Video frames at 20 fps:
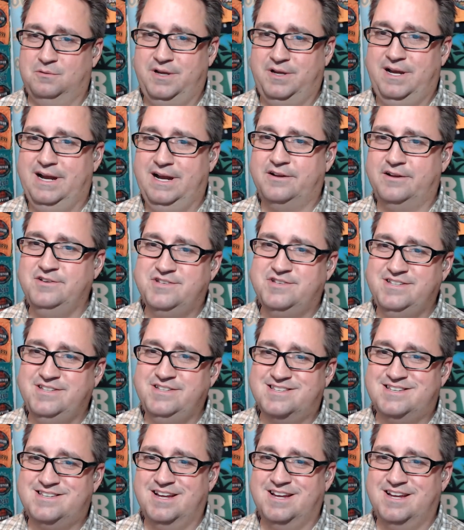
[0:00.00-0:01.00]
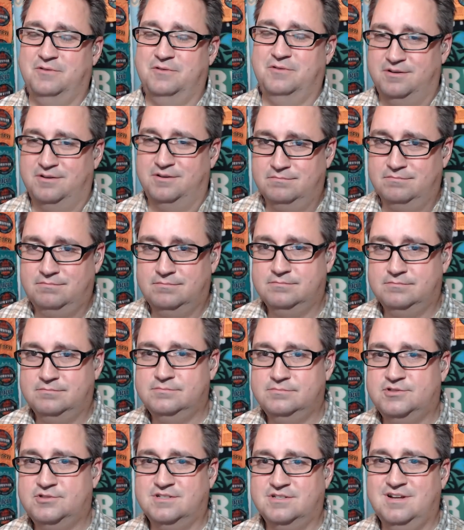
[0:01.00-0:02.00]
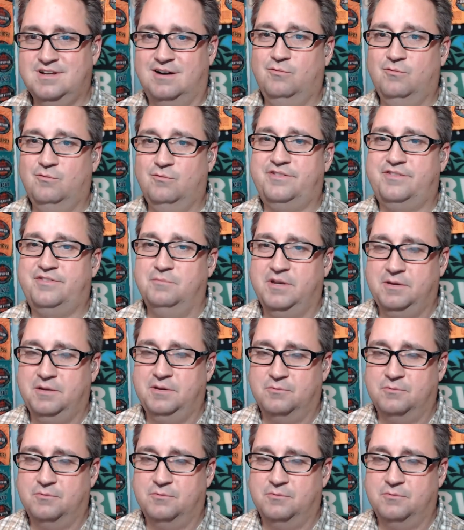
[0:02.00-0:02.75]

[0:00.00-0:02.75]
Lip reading: How could she stick with them? She's not with them anymore.